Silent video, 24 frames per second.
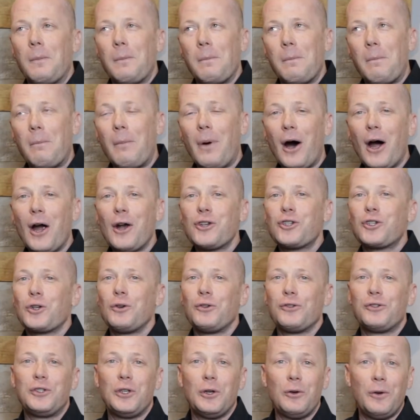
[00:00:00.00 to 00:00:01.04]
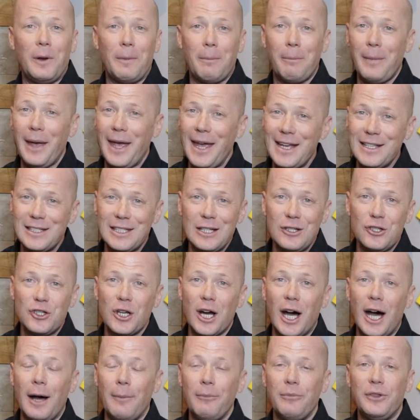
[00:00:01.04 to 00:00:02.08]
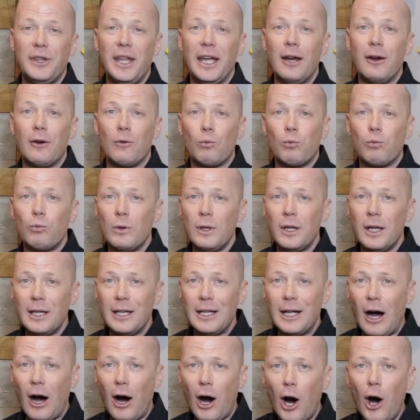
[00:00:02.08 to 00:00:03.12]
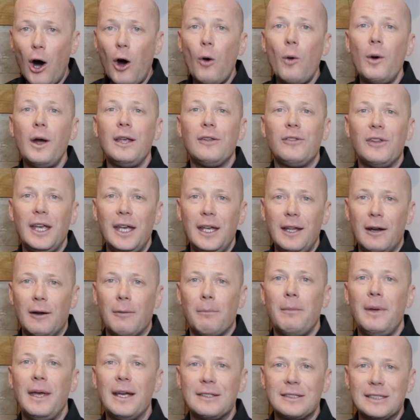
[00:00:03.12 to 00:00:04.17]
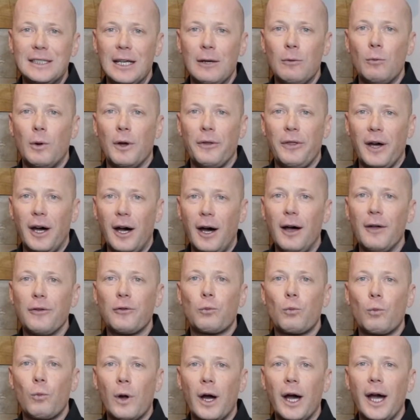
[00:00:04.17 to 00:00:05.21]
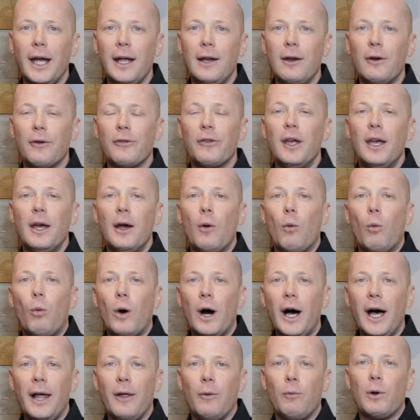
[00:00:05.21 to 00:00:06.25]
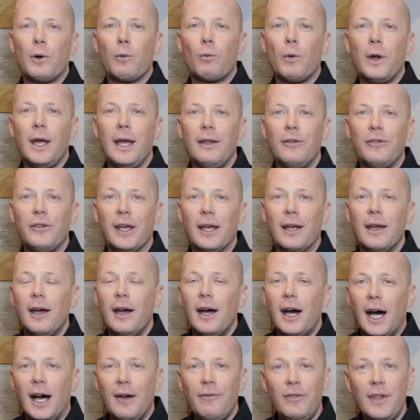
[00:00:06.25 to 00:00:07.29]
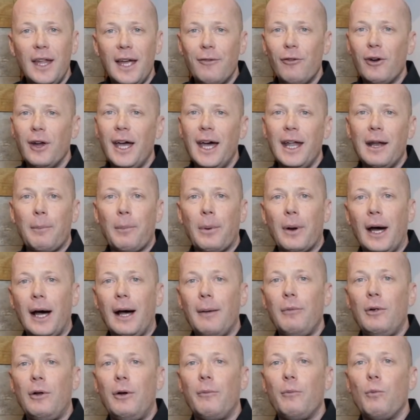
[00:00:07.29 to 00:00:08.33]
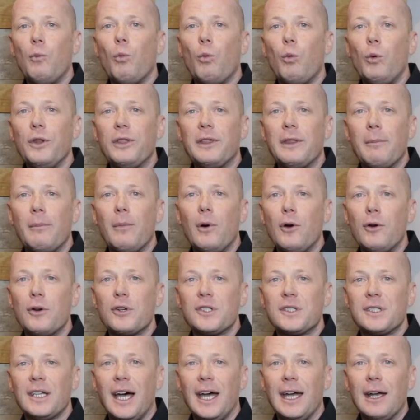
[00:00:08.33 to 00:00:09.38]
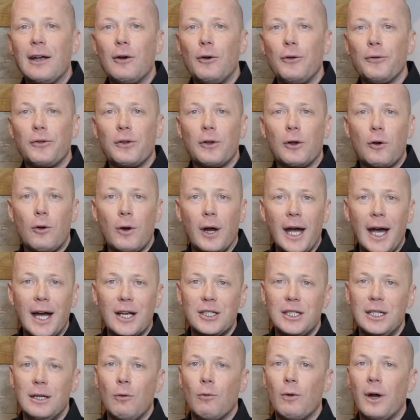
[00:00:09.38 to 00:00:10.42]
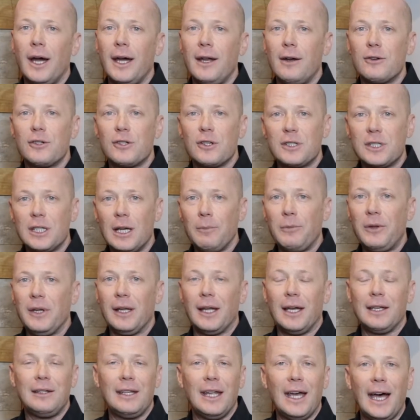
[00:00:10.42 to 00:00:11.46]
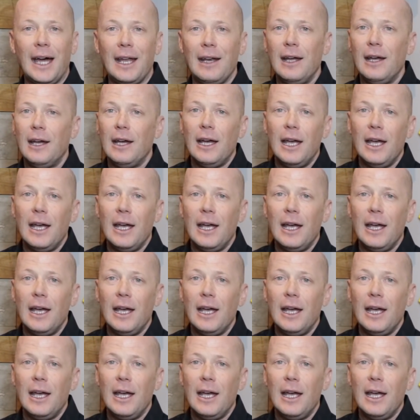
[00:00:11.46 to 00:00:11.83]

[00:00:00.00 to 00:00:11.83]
marshals do an amazing job. They're always intermixing with us riders while we're racing. I've never had a problem with the motorcycles crashing riders or something like that.